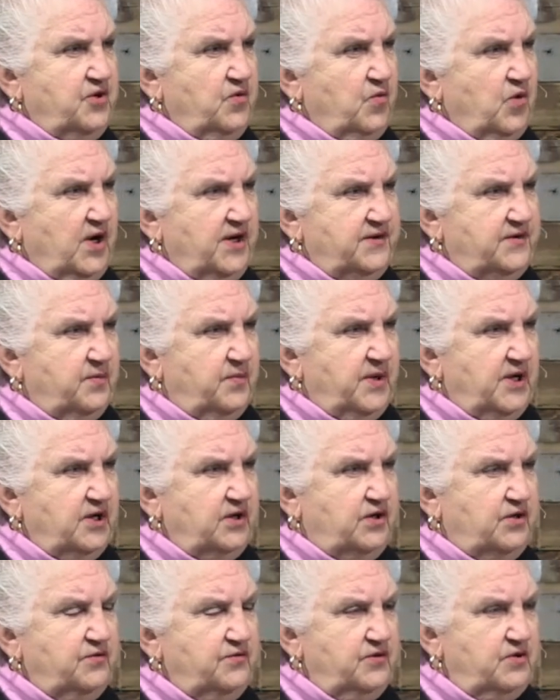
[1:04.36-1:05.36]
and you want to
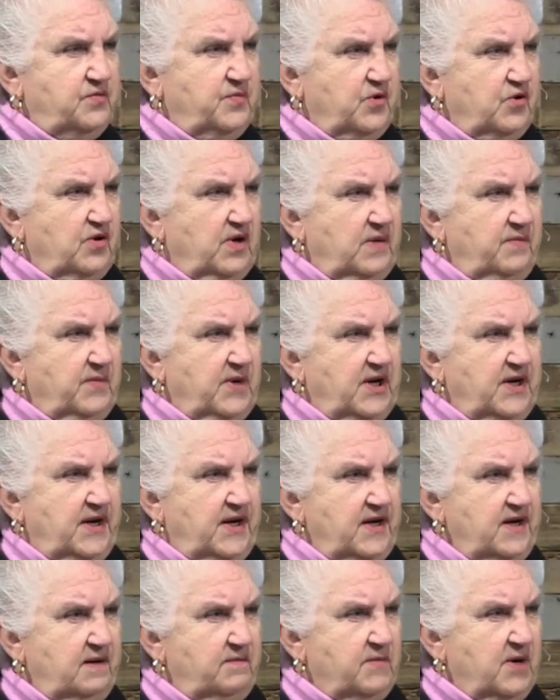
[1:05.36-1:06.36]
be, two of them are on
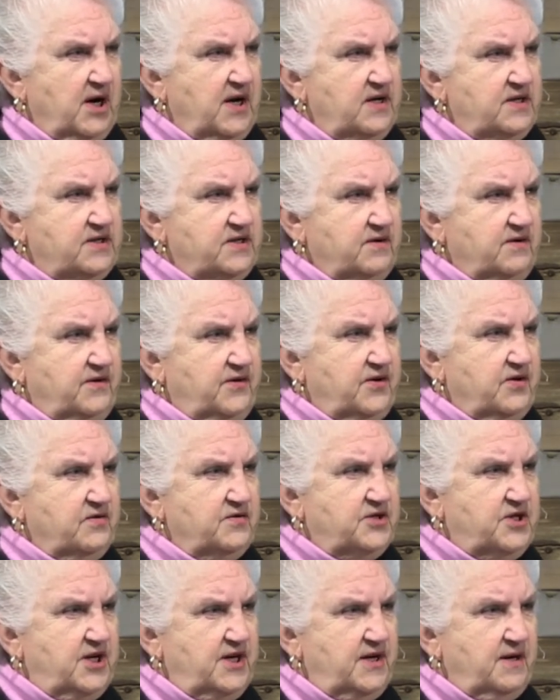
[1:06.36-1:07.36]
Monday and mine is on
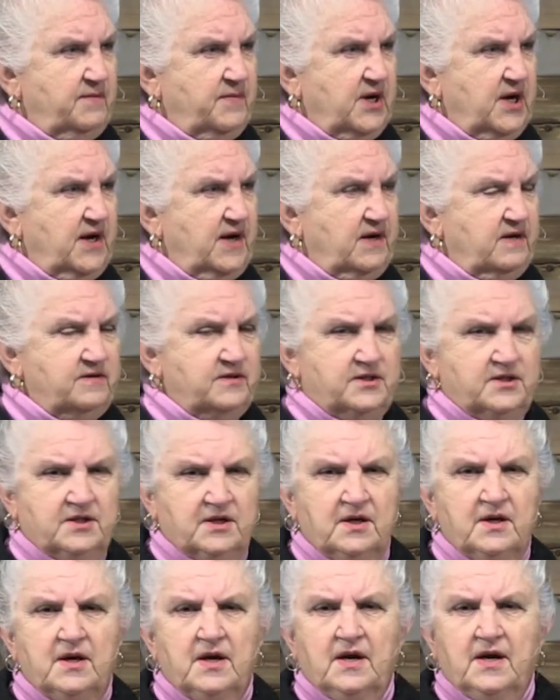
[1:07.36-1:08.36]
Thursday at my
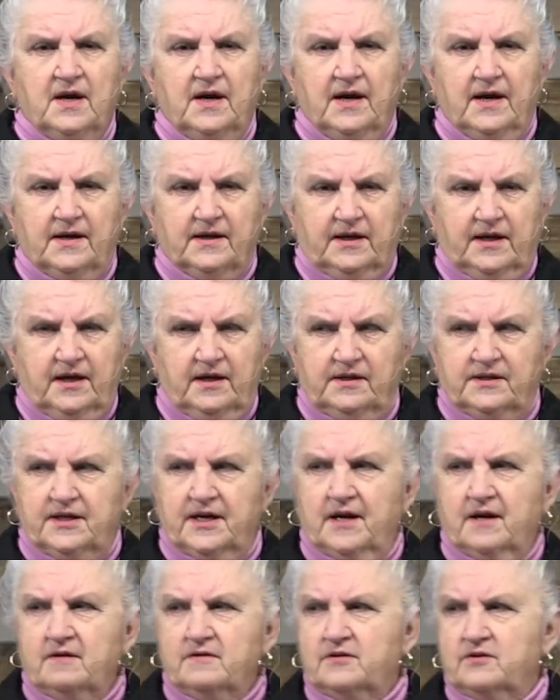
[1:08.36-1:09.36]
house, at Kate's
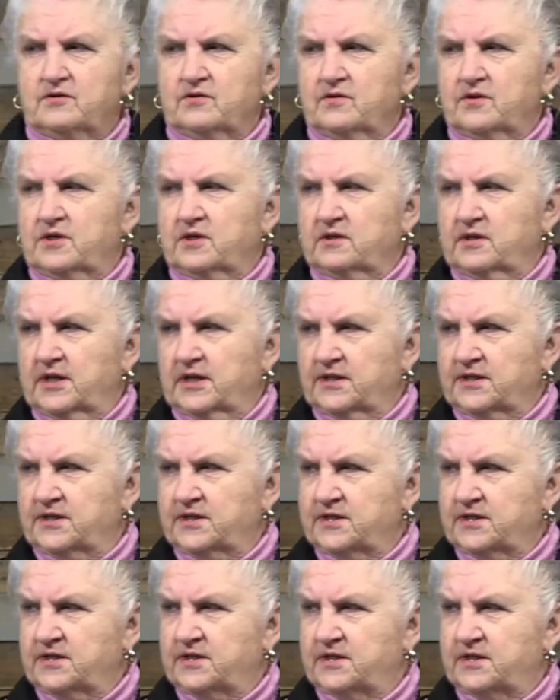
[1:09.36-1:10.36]
house, or at
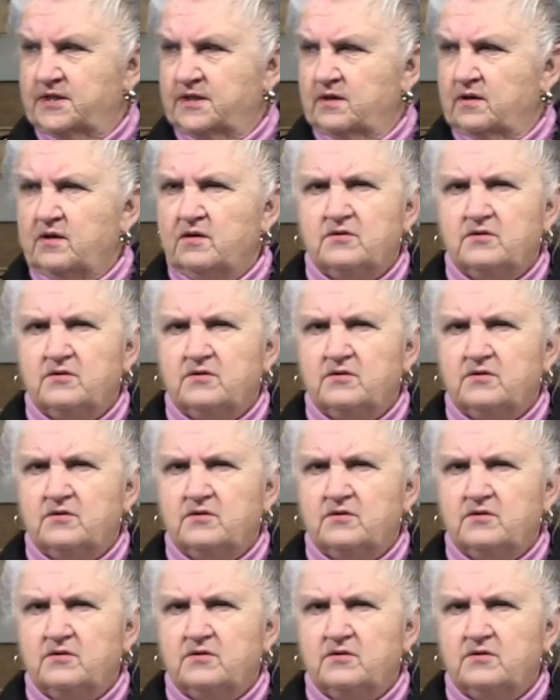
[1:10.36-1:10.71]
Alexis.